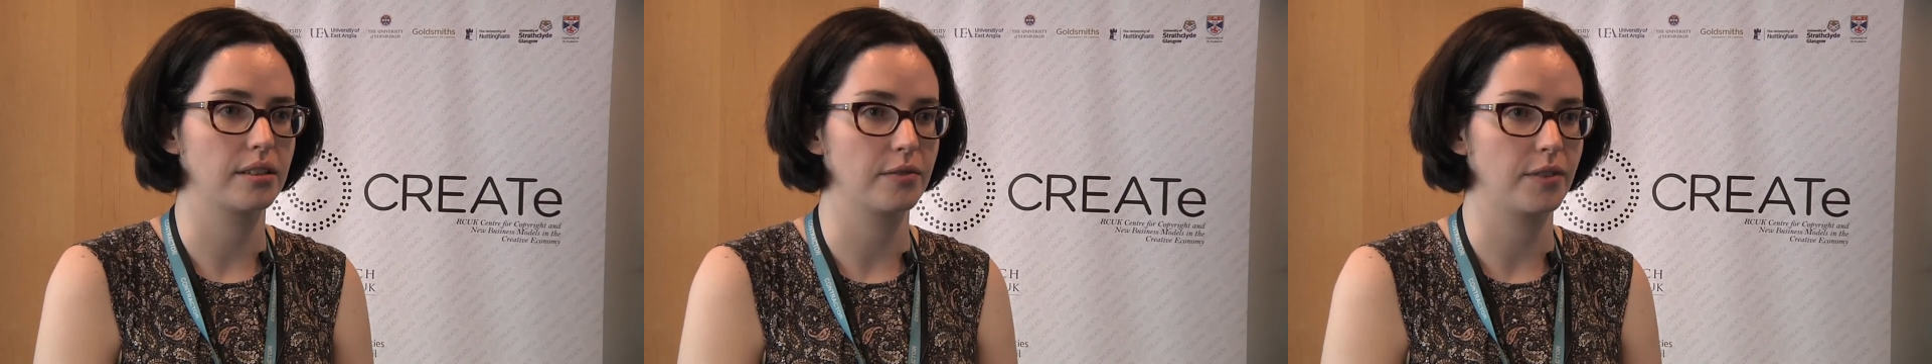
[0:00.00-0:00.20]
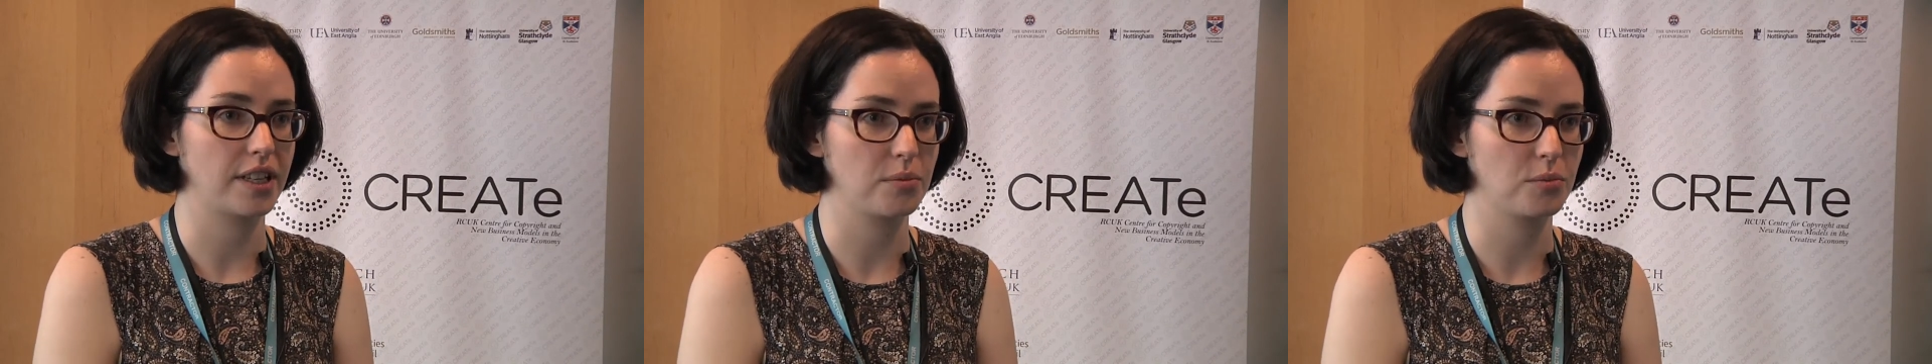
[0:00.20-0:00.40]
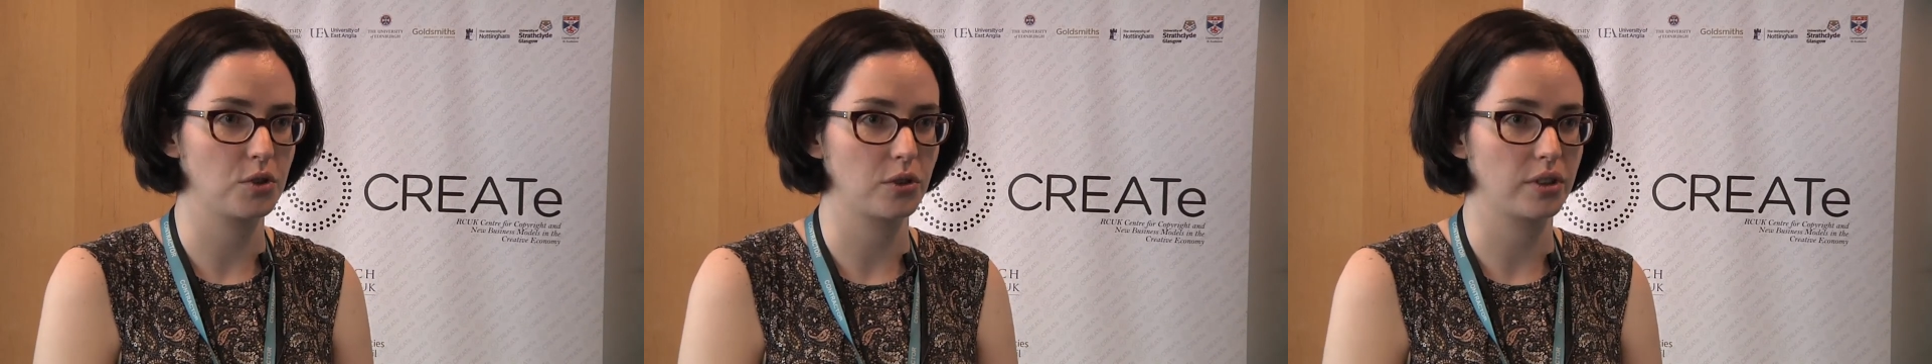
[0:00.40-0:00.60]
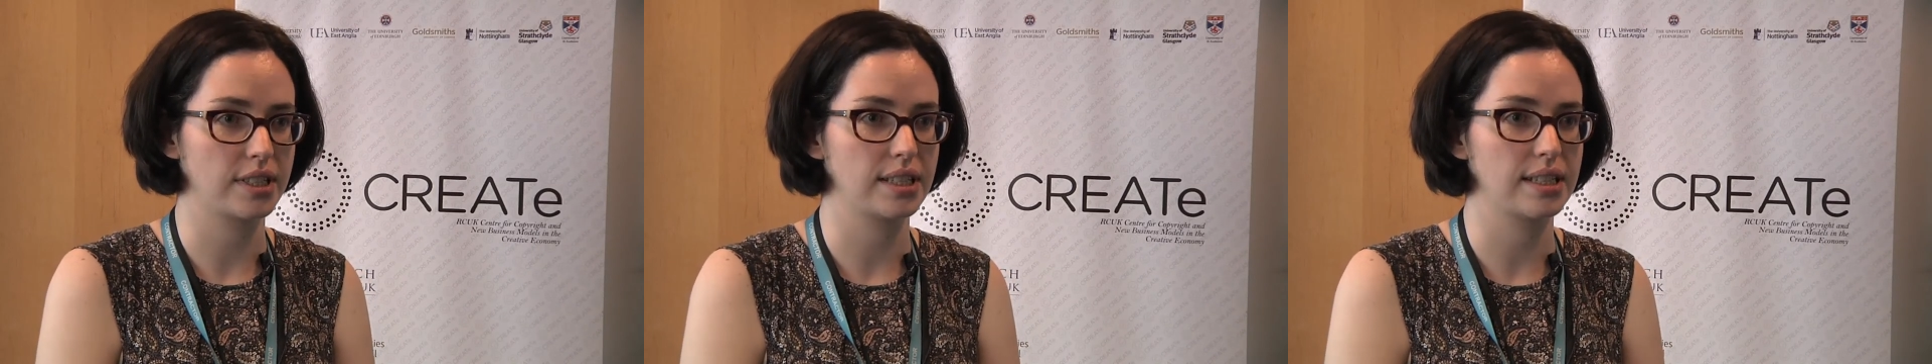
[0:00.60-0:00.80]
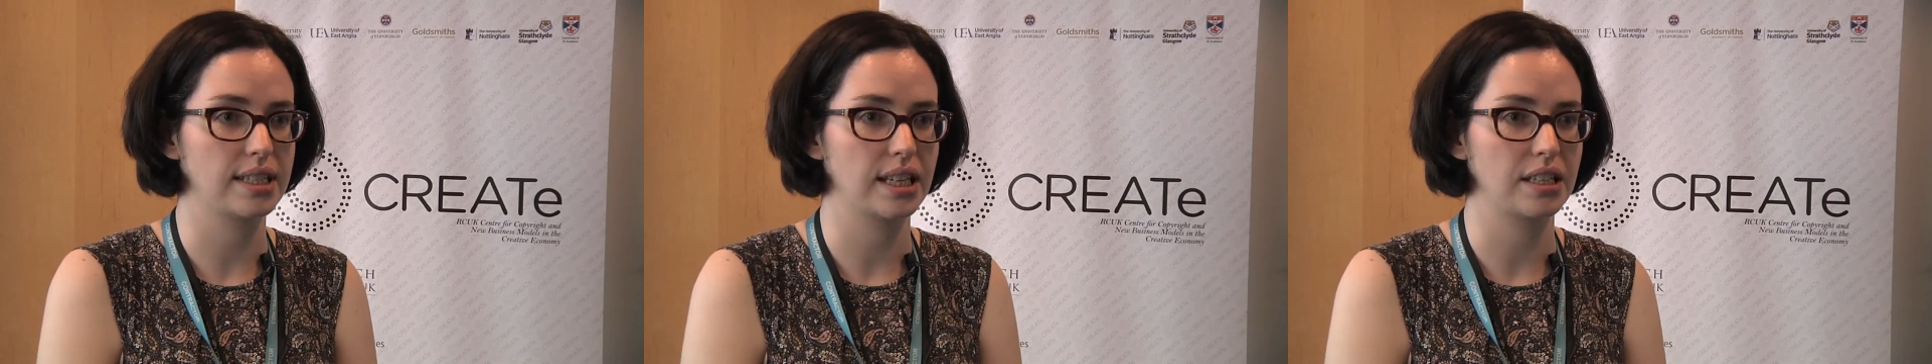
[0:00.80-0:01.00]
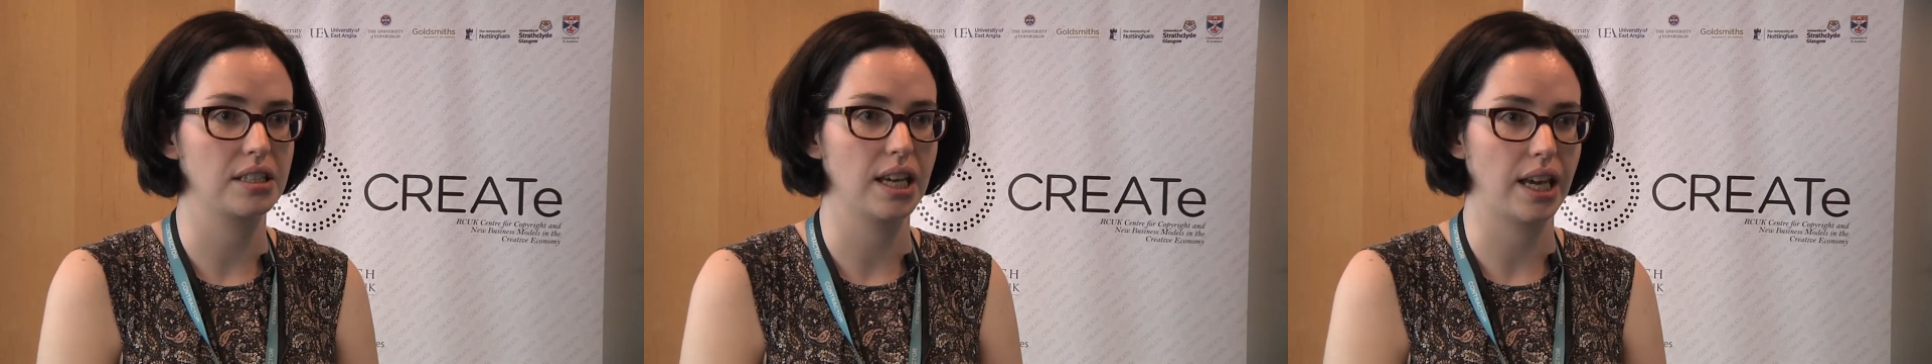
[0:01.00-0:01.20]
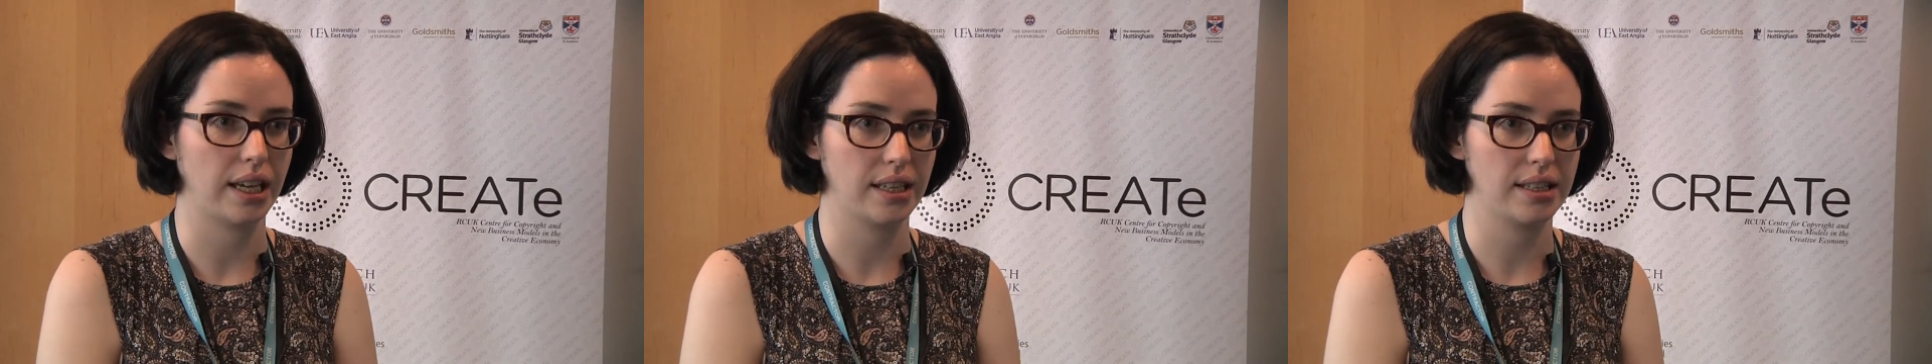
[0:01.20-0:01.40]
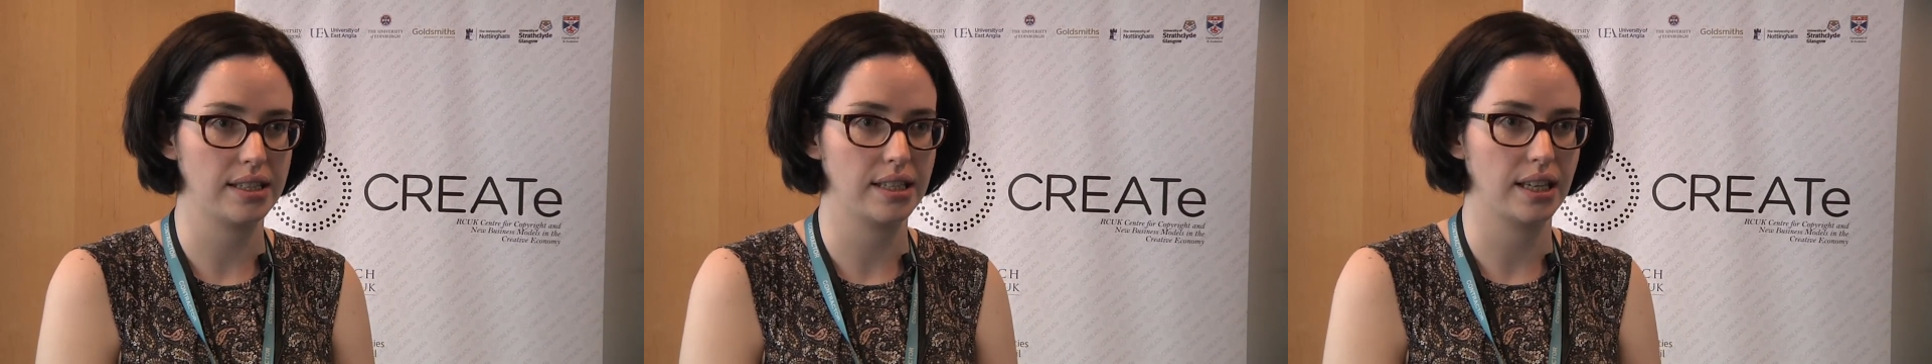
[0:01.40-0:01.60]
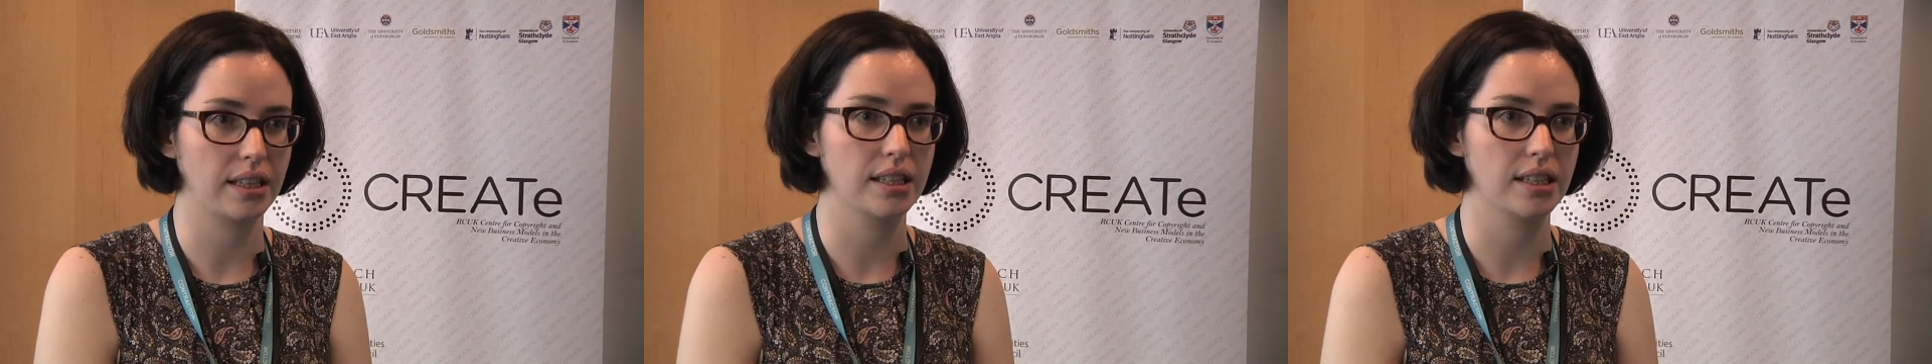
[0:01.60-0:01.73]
the vast majority said yes,